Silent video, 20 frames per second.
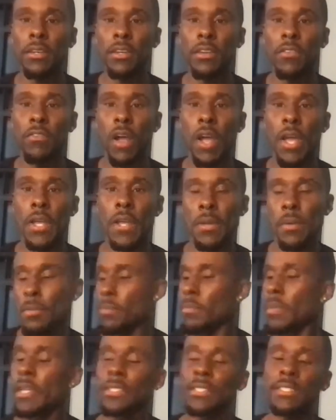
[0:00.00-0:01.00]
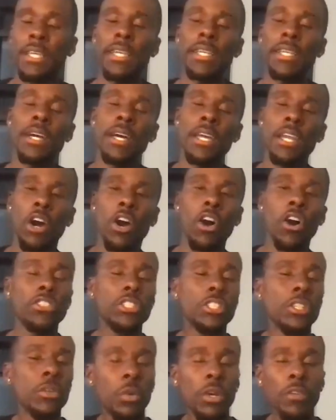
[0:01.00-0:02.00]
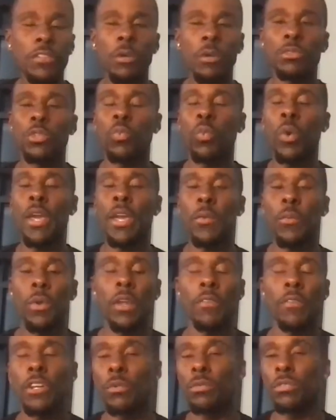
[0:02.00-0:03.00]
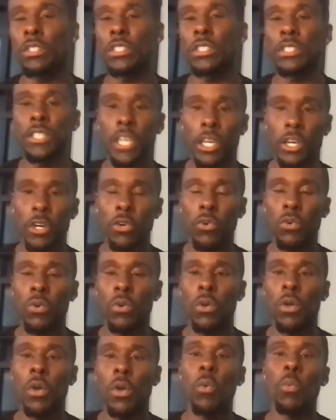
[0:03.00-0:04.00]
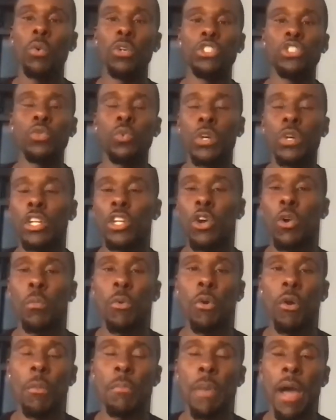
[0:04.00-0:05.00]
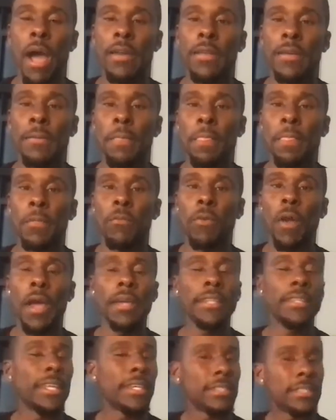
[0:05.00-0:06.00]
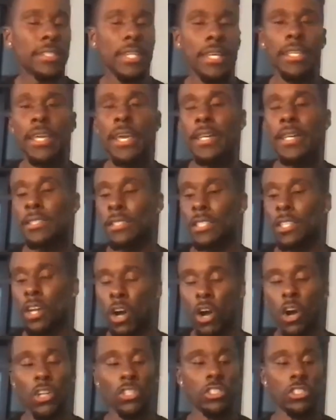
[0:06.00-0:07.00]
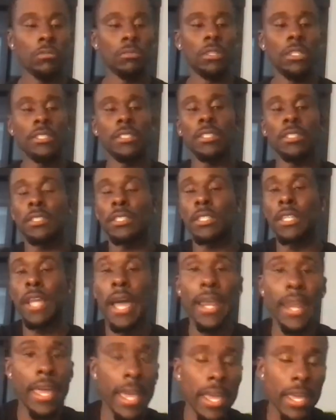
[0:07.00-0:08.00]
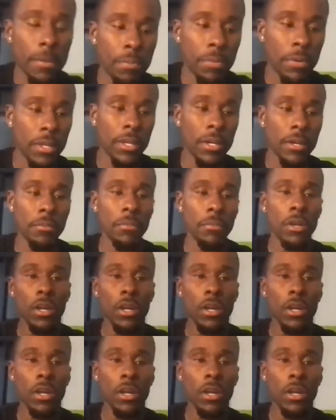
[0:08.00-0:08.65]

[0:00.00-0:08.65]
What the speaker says: Right? They say none. Awesome. What if there was a way? What if there was a skill? Would you want to know more about it? Right? They say yes, then awesome. Listen, tonight at 8 p.m.,